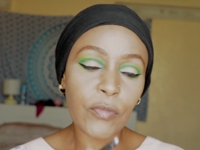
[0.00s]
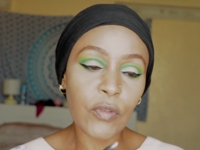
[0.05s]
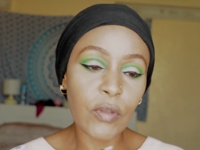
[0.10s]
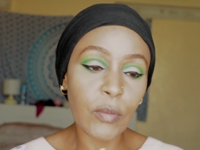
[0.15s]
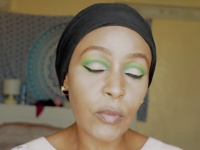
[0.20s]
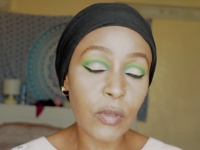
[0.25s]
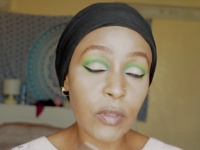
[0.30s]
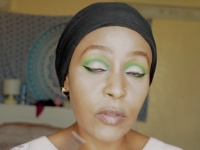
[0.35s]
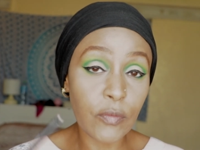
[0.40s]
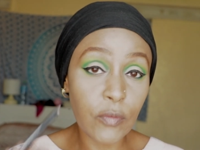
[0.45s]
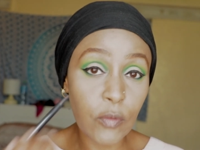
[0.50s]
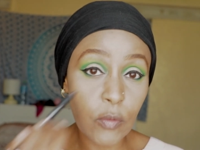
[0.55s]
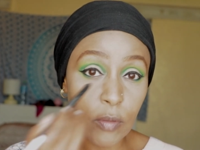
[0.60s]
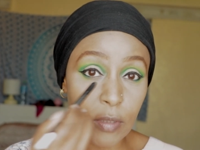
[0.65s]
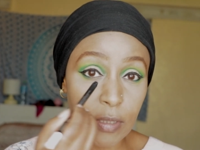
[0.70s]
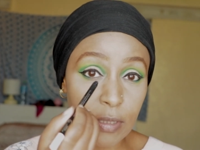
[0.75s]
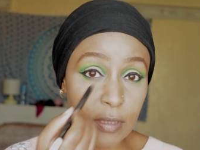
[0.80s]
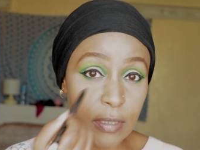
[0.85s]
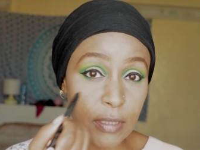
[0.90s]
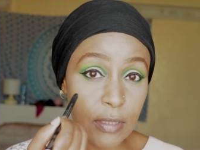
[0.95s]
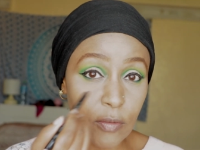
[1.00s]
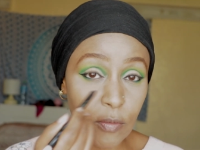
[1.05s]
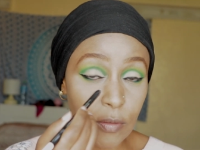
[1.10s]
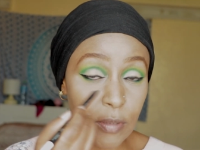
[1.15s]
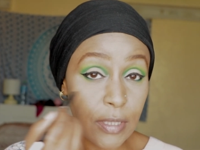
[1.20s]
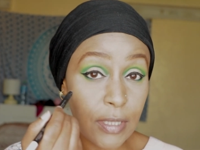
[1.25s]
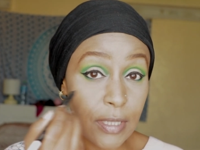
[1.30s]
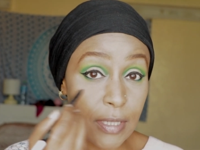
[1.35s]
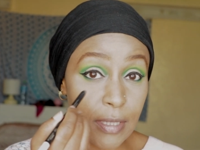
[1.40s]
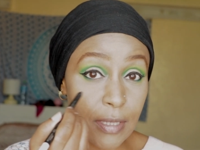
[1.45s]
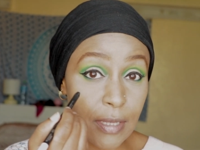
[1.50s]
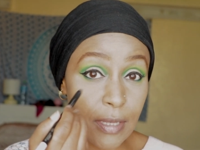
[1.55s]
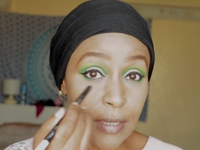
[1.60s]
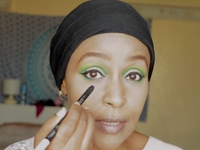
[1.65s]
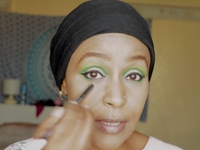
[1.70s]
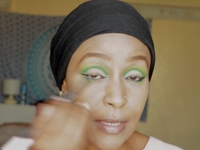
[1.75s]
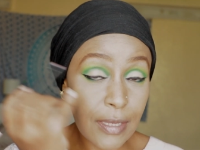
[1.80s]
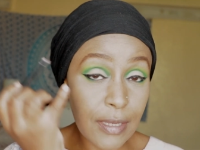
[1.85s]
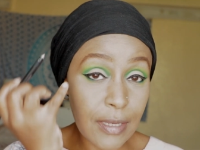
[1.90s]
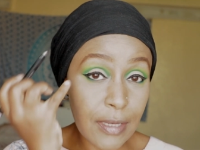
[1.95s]
So I'm gonna focus it on the
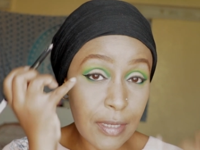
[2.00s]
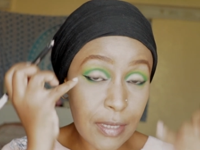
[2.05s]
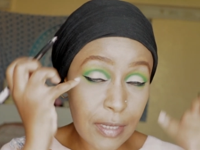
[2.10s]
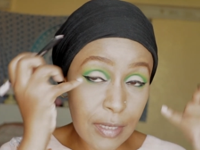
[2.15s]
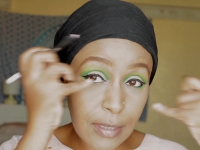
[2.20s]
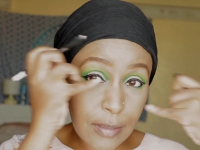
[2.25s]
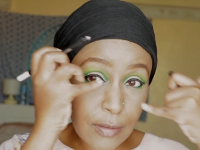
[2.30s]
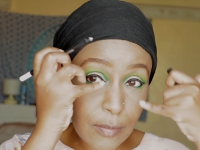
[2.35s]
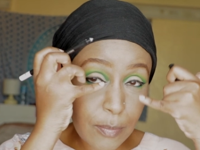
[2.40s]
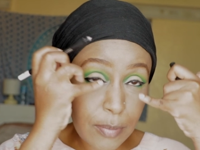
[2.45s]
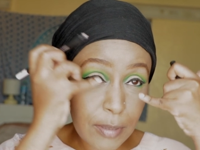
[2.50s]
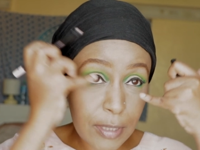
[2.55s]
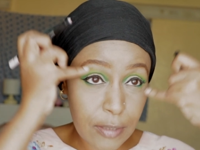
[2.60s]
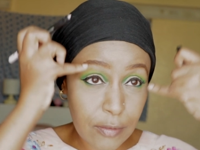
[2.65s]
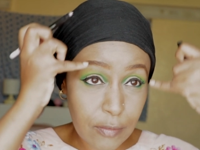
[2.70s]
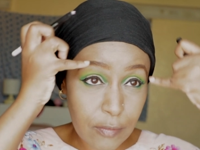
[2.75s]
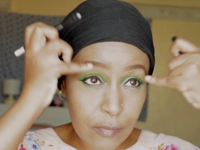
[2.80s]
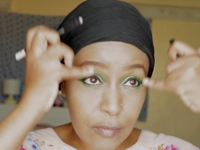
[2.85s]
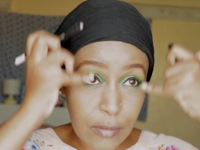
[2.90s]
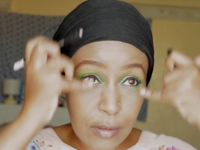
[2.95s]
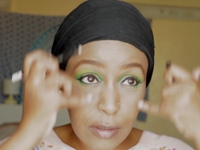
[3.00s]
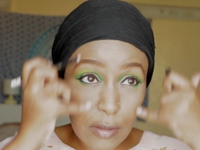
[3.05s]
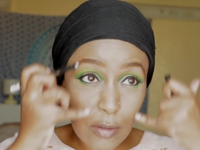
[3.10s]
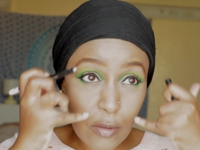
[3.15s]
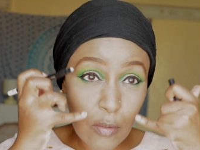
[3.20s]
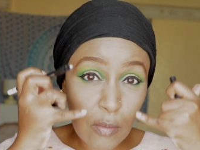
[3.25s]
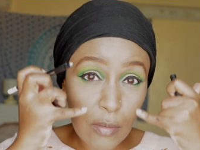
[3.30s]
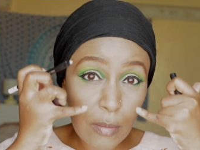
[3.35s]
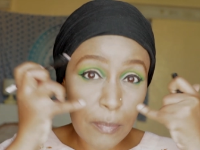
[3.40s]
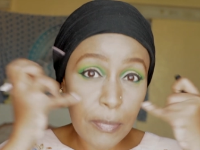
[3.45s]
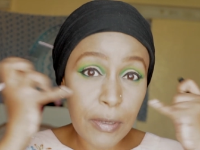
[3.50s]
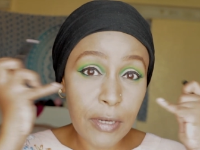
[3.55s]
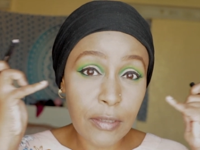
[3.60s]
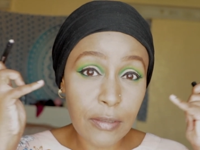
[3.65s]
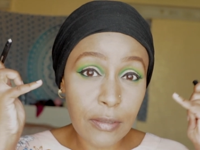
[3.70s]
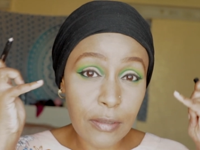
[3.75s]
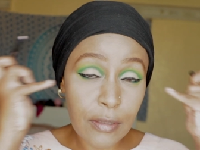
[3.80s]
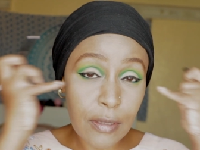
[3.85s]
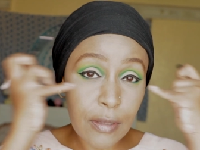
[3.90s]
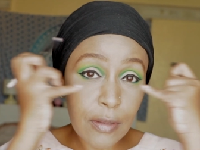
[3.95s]
inner part of the lower
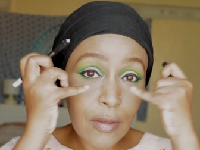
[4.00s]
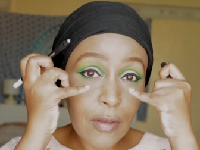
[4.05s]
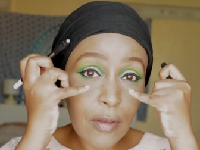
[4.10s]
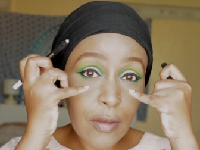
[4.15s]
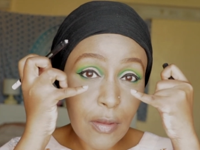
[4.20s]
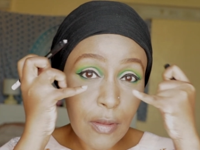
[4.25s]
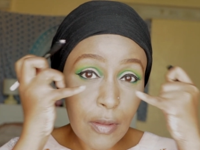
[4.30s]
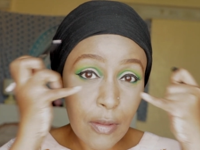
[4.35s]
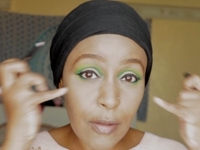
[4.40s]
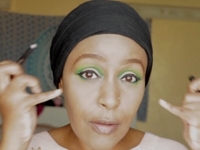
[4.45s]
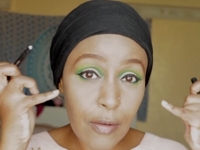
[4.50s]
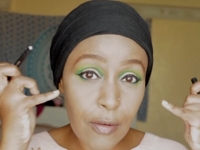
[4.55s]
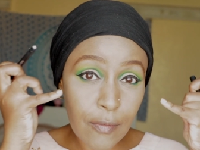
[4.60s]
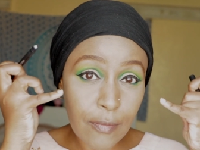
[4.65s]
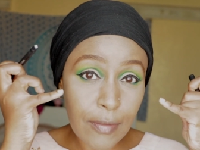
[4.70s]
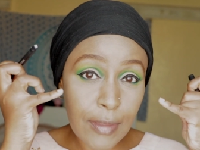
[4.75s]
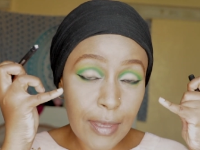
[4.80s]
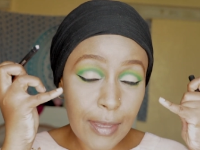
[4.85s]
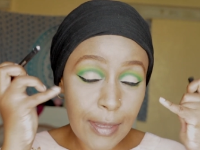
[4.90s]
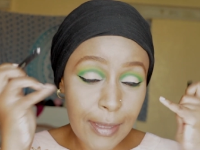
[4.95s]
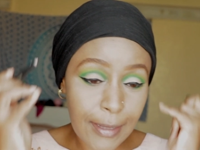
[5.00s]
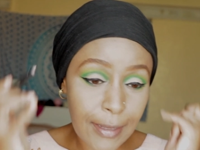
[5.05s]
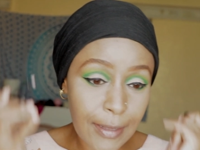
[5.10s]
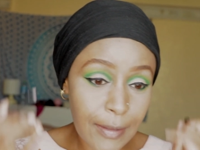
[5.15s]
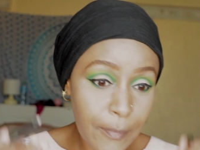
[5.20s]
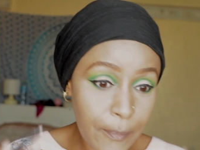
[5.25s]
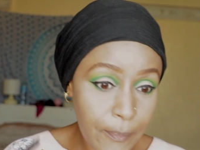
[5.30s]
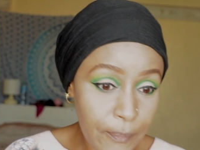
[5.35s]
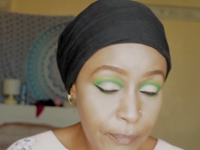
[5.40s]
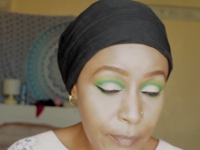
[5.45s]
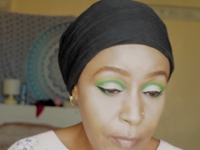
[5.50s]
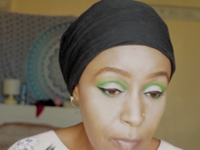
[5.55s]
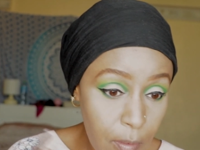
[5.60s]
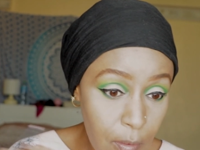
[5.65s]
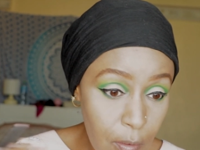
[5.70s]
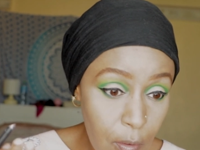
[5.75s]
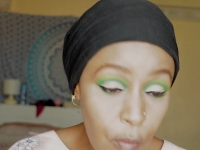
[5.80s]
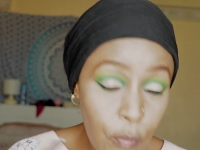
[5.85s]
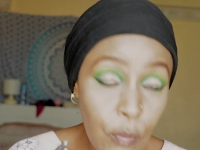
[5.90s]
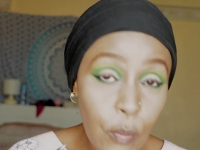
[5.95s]
part of the eye,
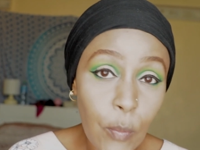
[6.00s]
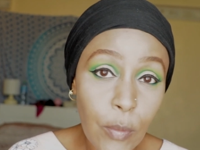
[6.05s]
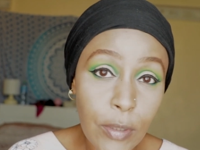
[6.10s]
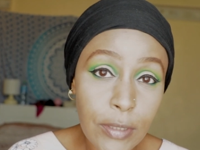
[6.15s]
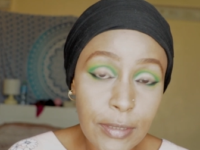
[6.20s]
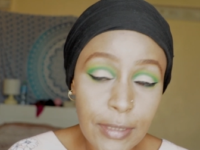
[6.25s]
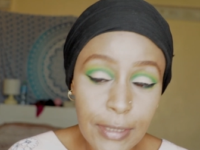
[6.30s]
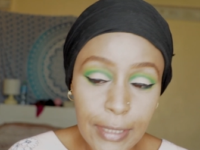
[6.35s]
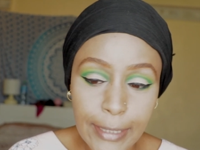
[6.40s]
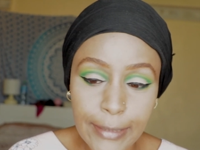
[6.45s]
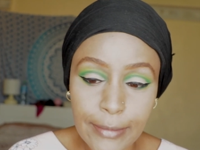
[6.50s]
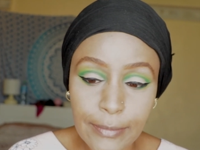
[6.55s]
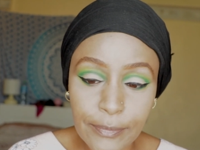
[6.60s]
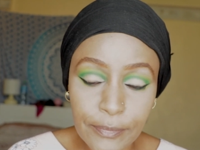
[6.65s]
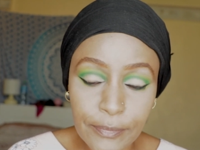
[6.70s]
on the waterline.